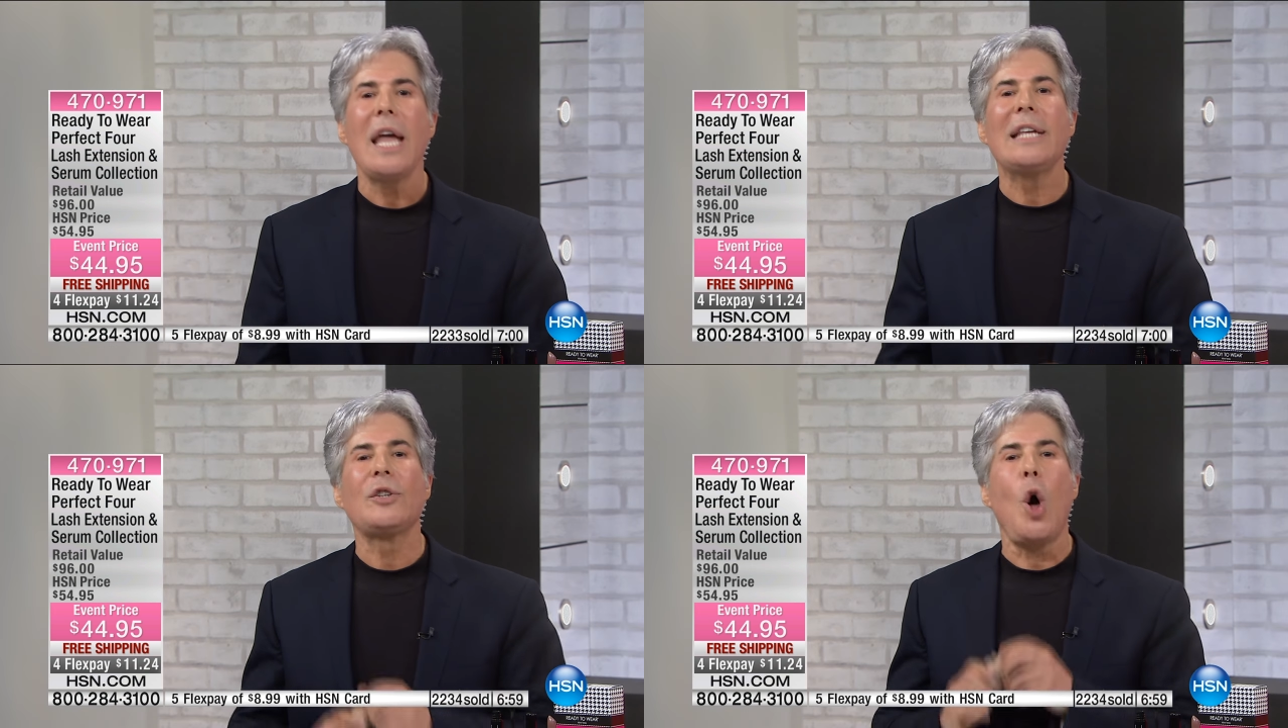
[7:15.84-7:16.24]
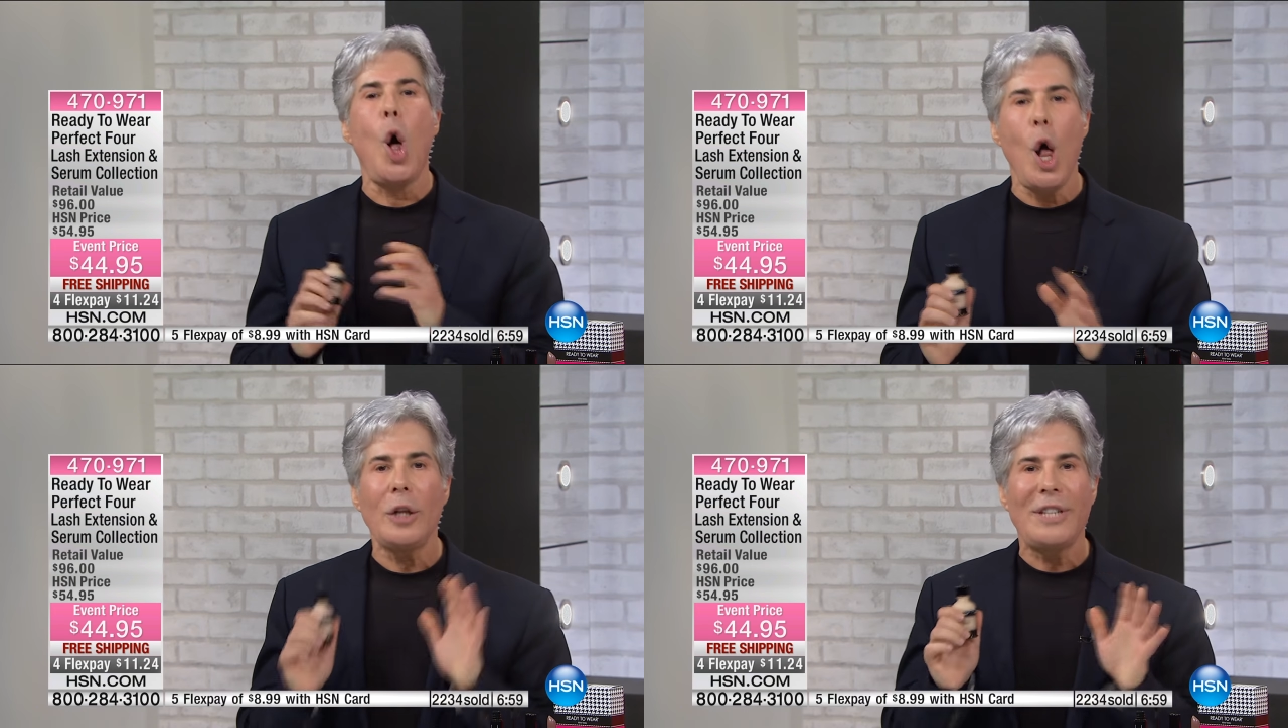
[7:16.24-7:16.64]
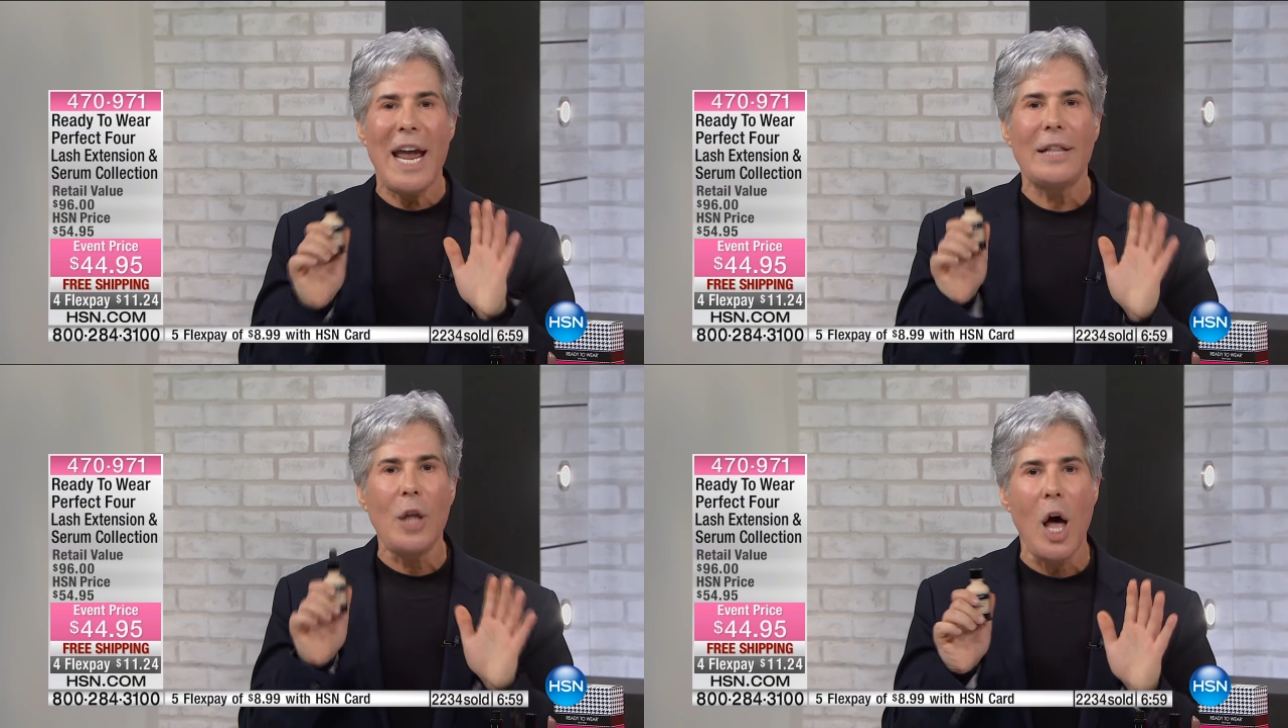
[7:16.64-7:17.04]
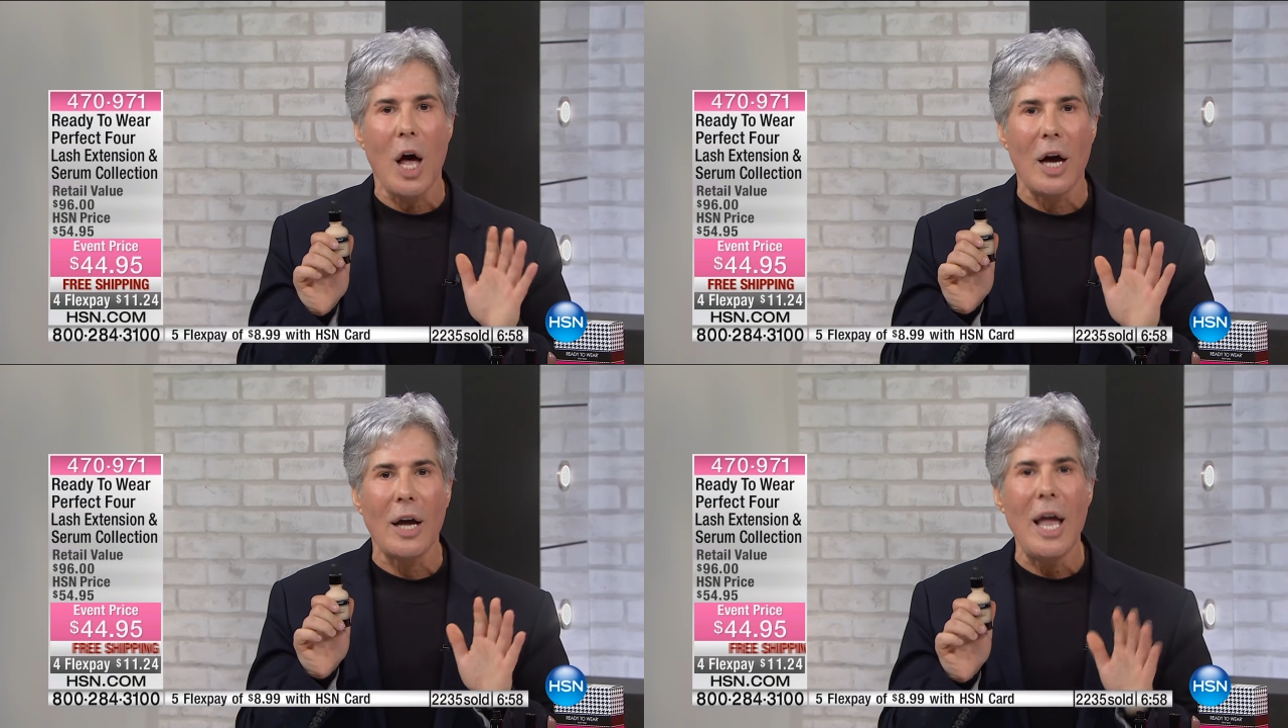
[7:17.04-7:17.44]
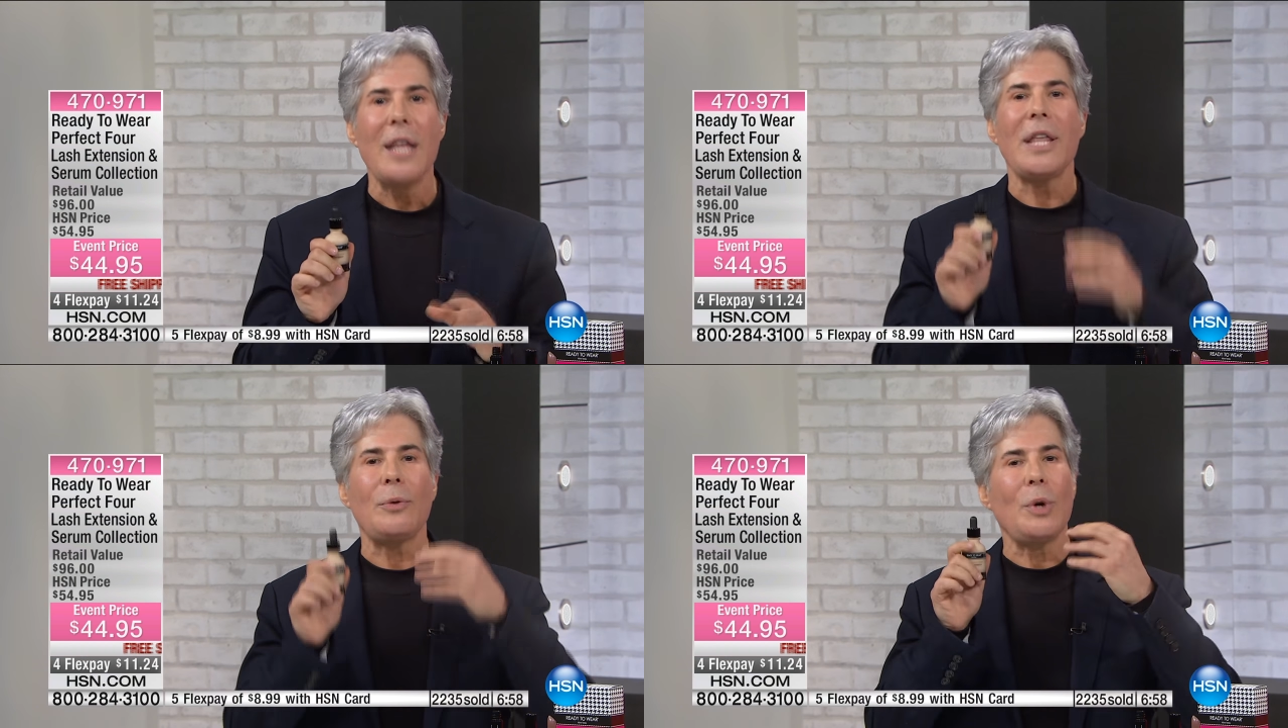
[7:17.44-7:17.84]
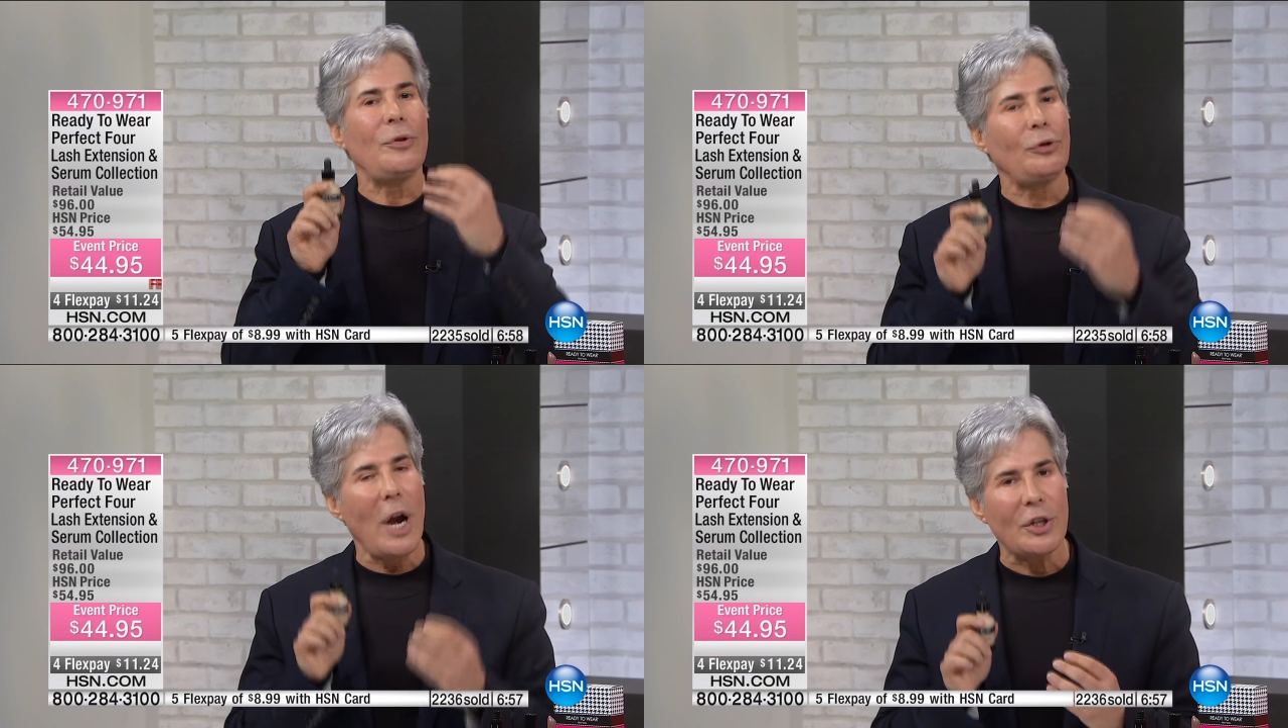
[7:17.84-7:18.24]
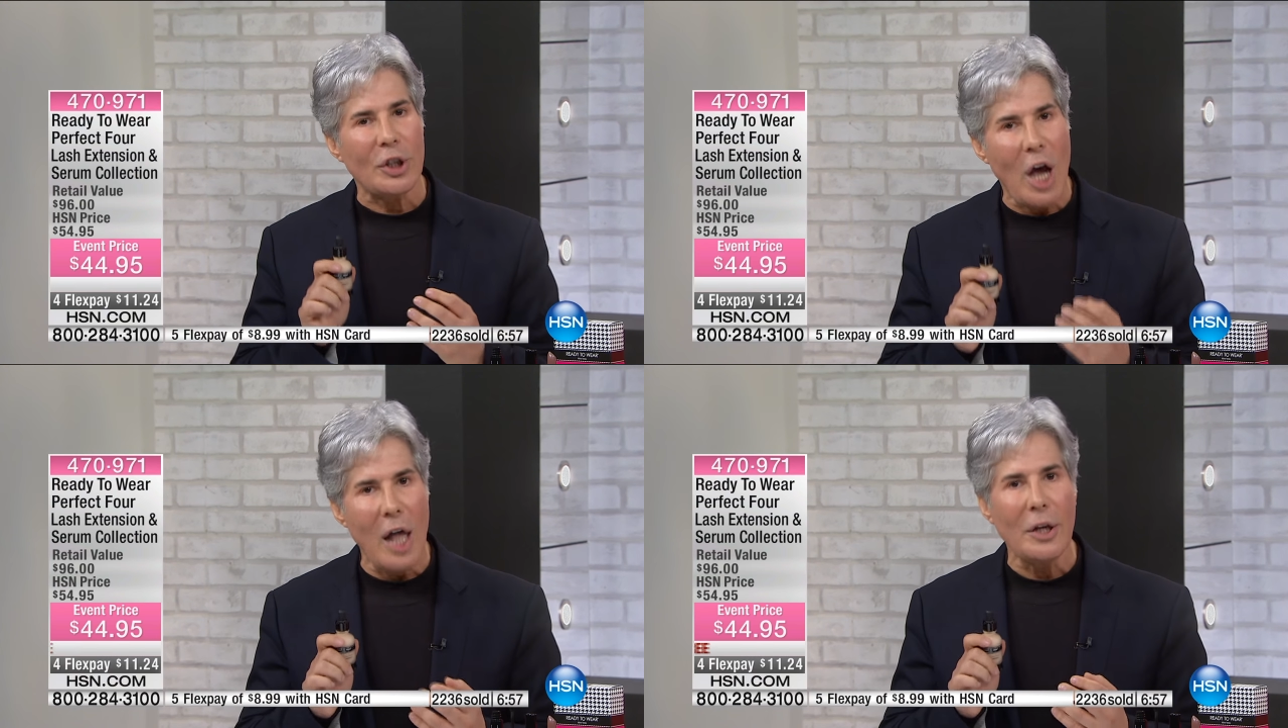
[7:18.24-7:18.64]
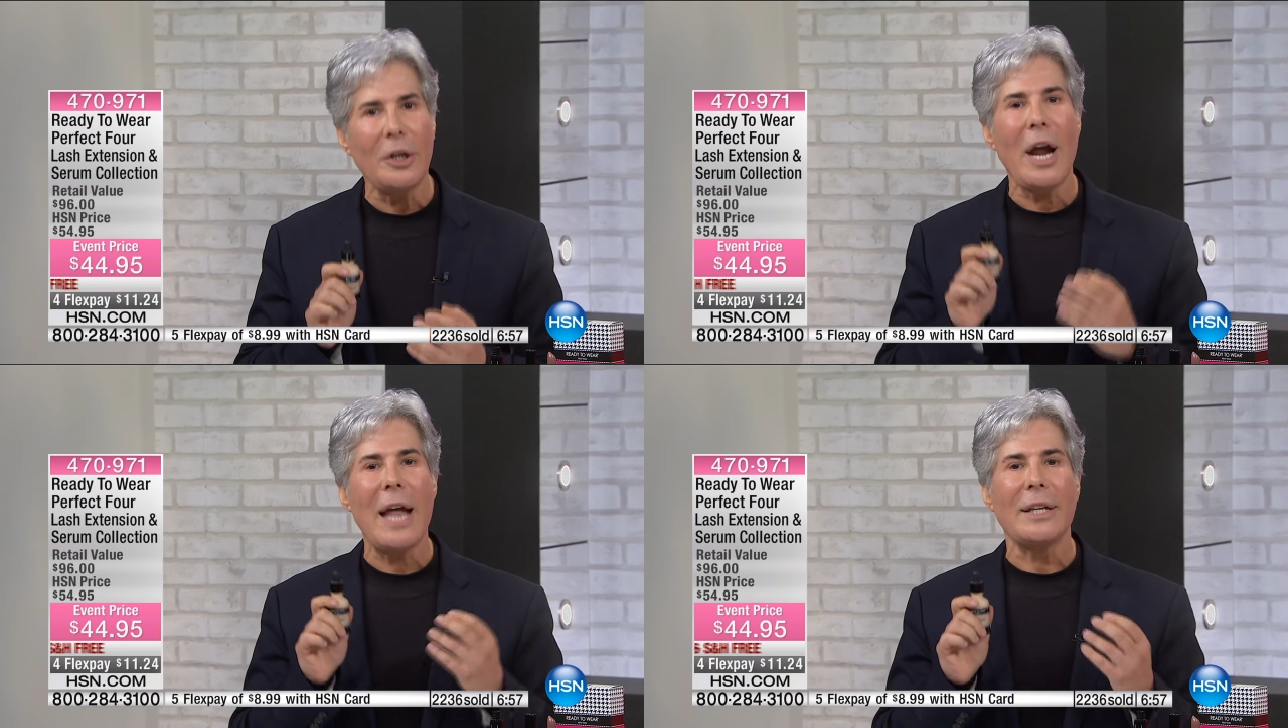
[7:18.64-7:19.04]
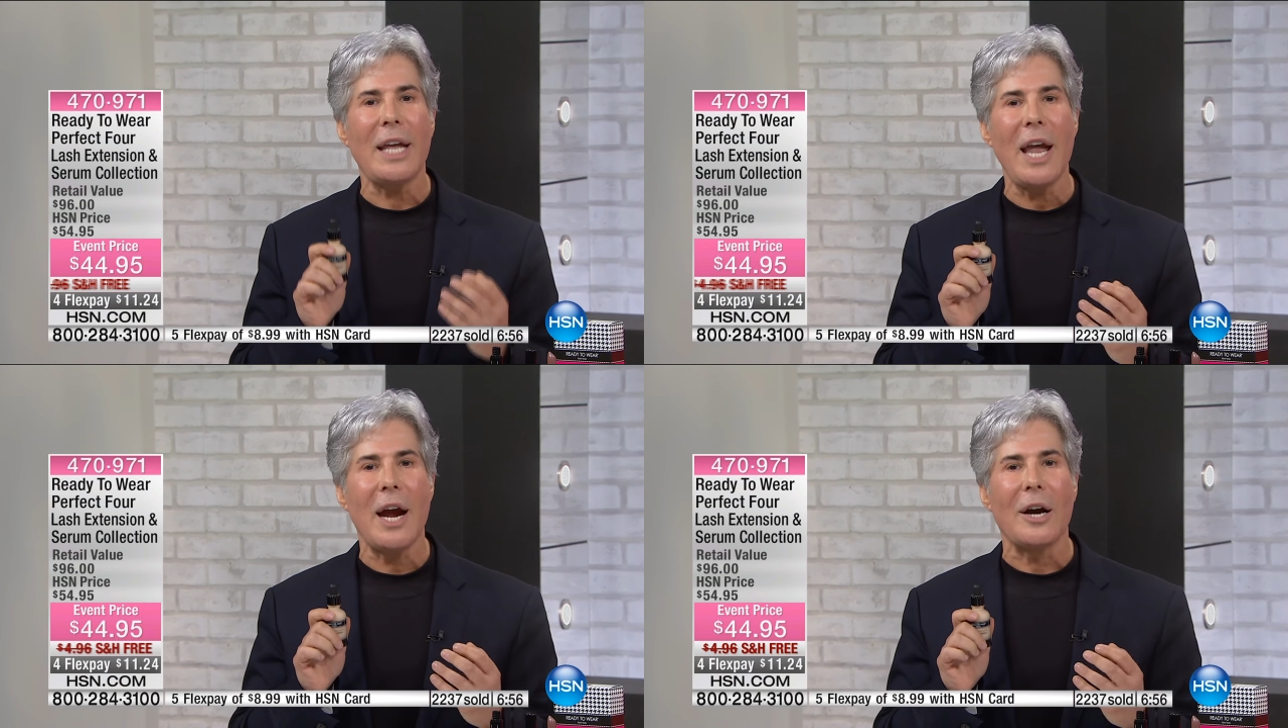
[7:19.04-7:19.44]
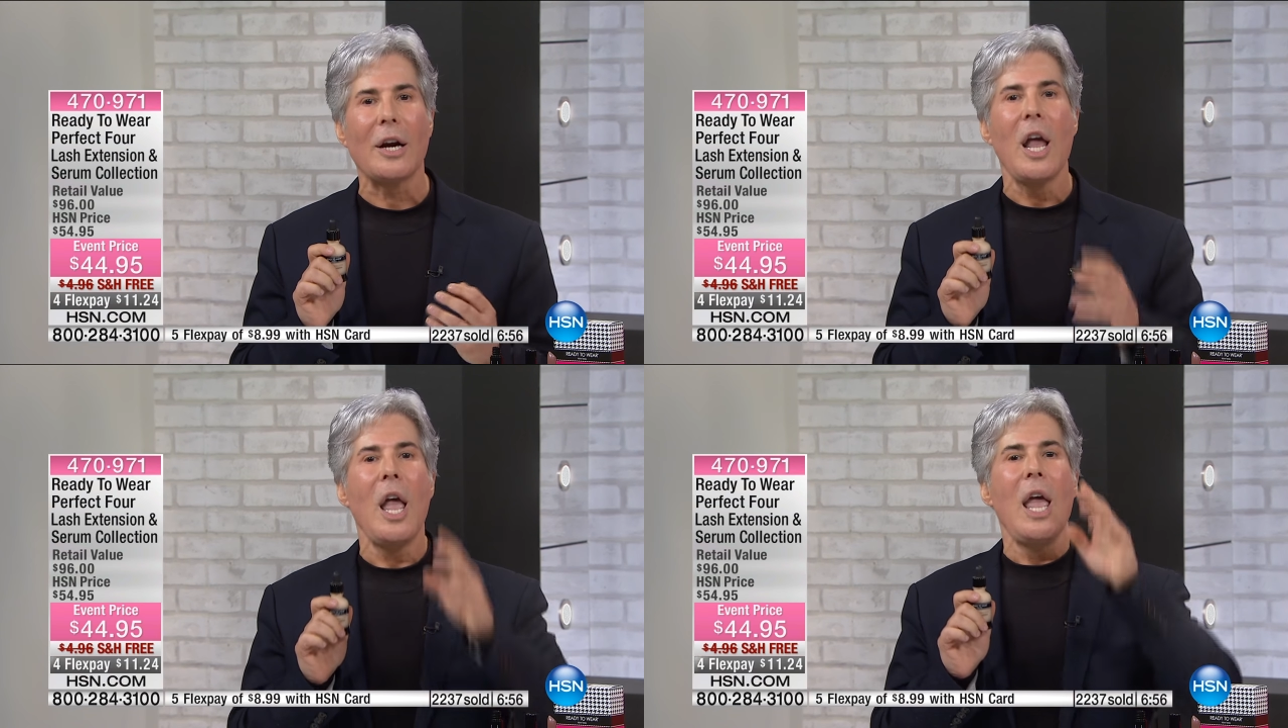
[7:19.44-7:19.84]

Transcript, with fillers: is all day long, they refresh color and care.